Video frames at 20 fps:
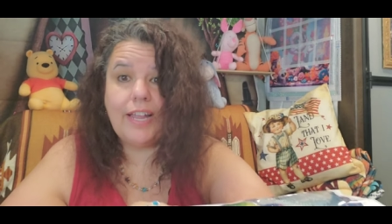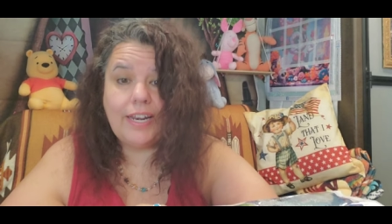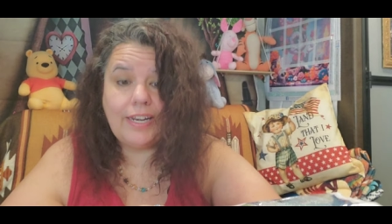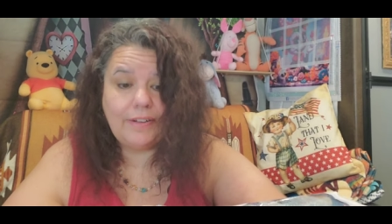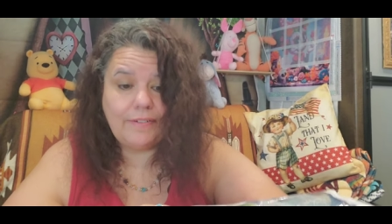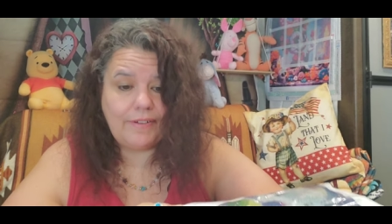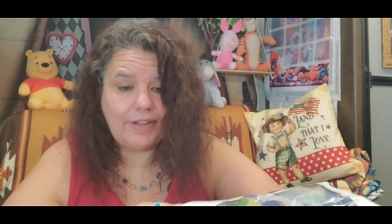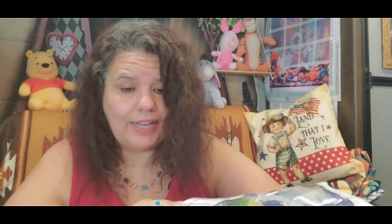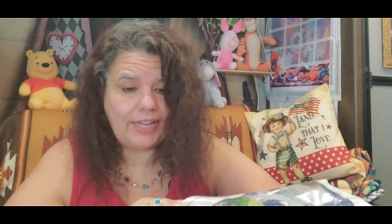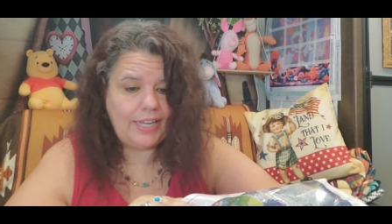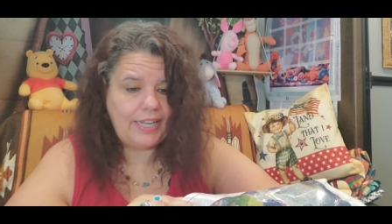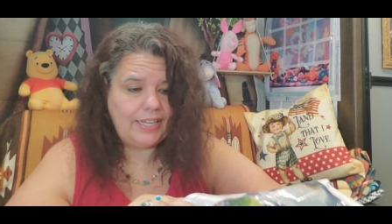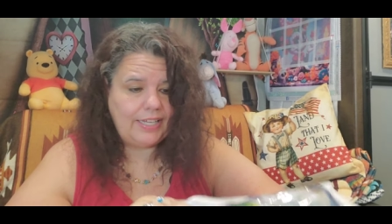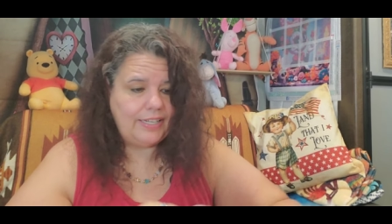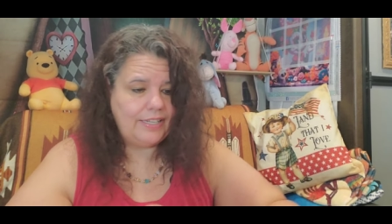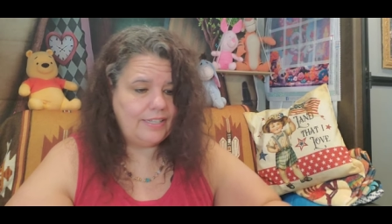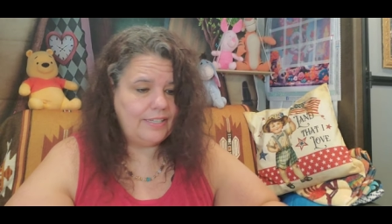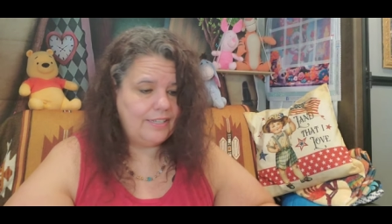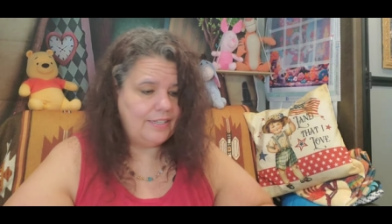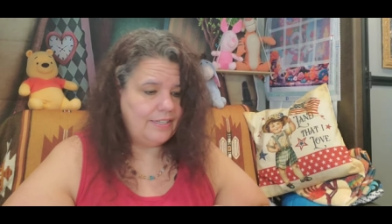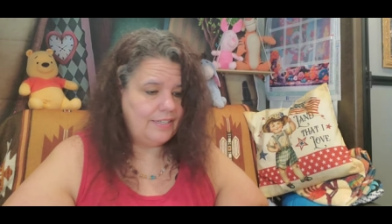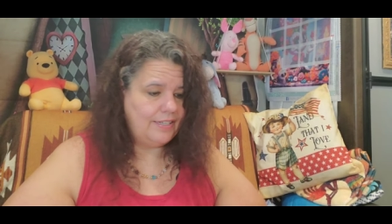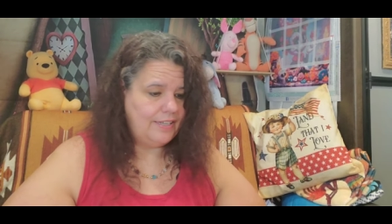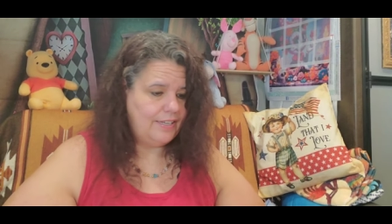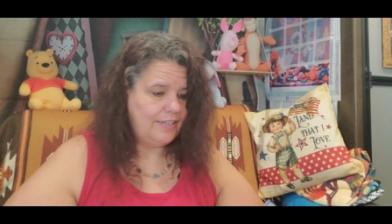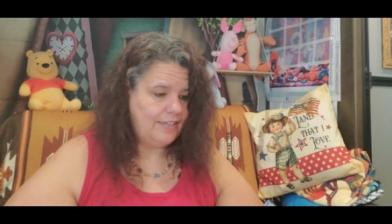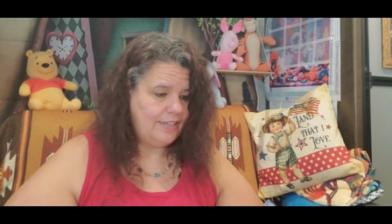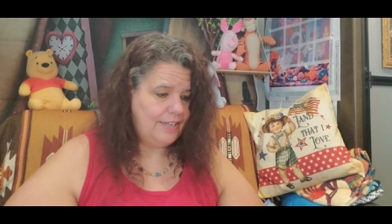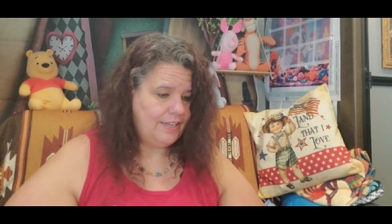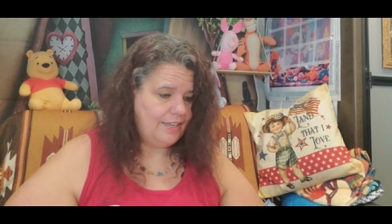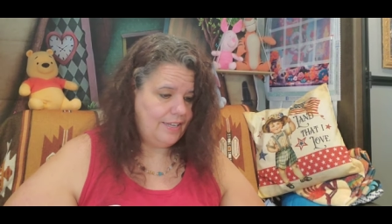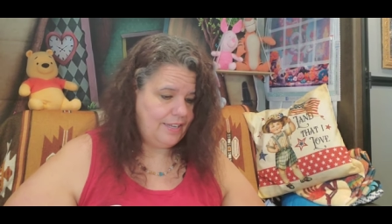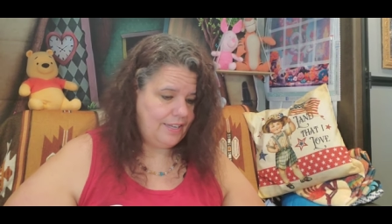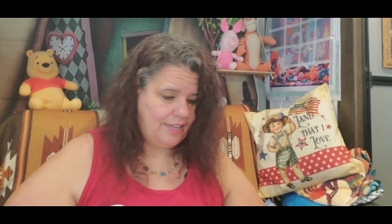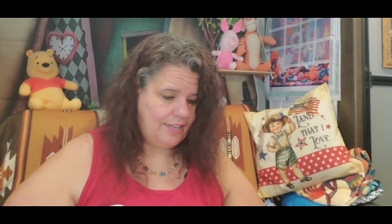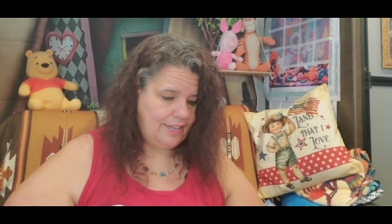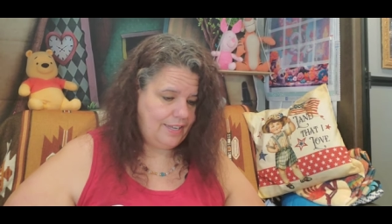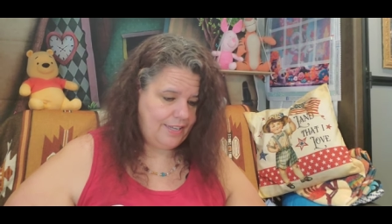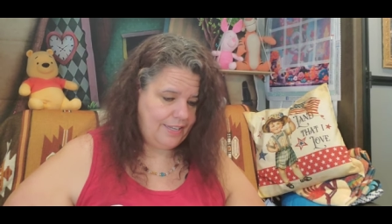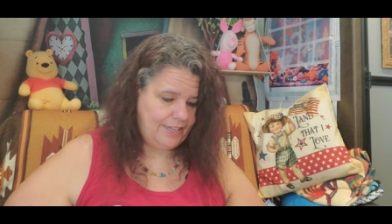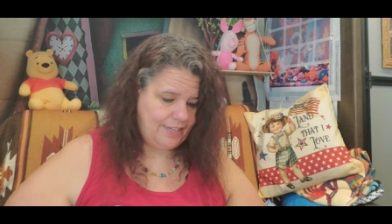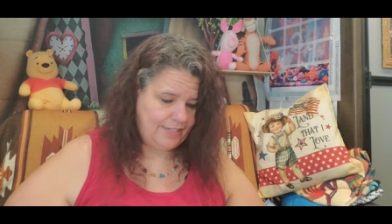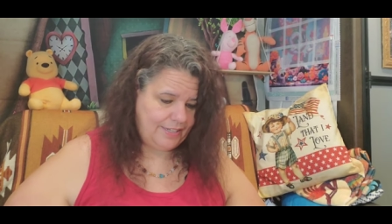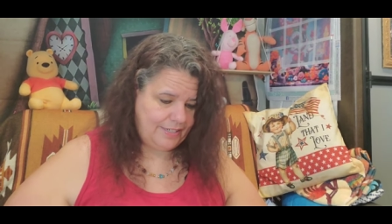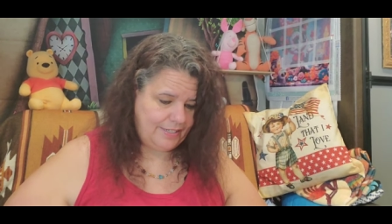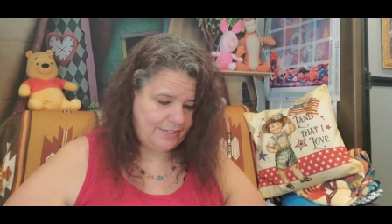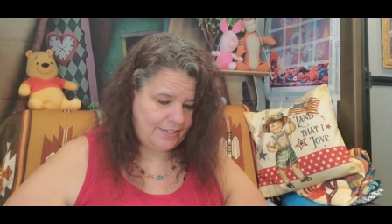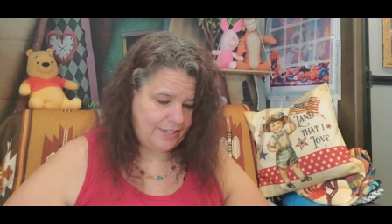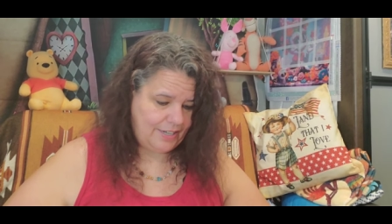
anyway. And